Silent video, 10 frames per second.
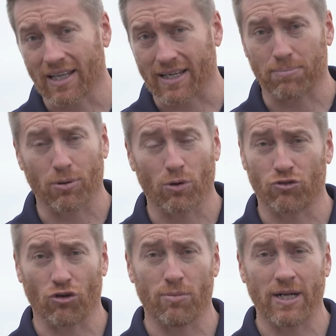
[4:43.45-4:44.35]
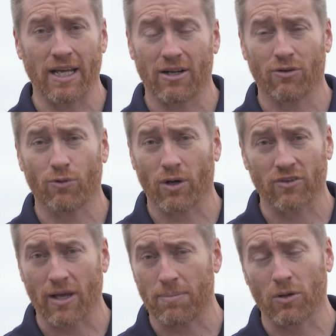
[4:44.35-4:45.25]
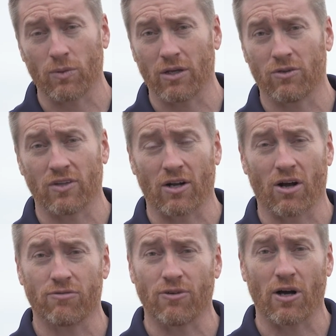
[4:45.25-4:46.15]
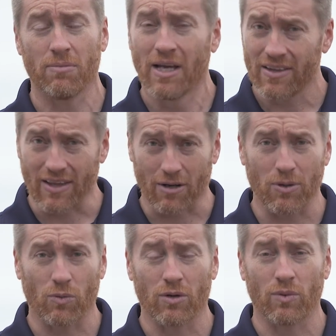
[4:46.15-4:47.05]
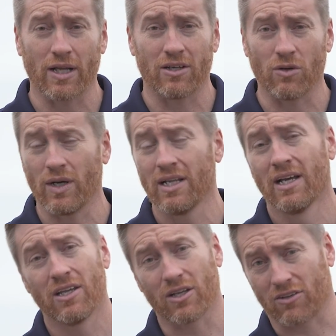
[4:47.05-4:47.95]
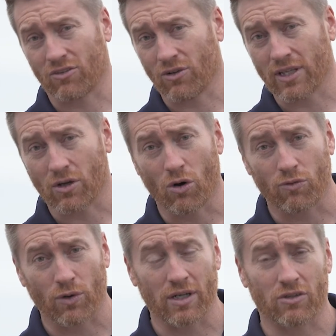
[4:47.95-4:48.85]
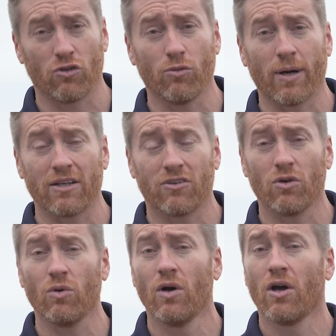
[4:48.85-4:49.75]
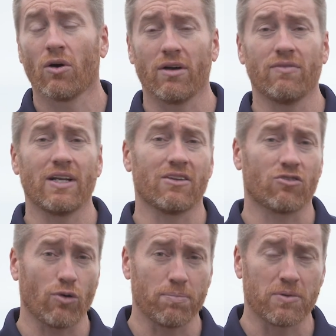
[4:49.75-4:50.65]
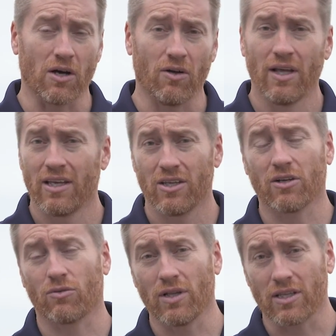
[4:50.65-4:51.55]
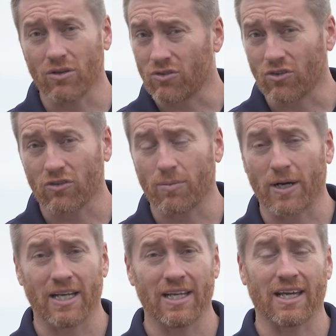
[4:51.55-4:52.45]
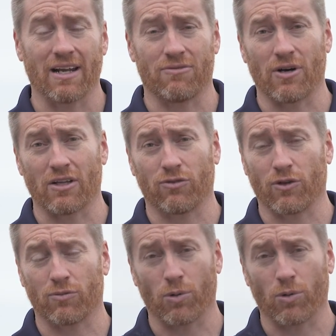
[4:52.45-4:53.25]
like a pro-germinator, for example, that we use on our farm, that'd be one way to do it. You can certainly go over in a two by two, or even in strip till, you could really use just about any kind of phosphorus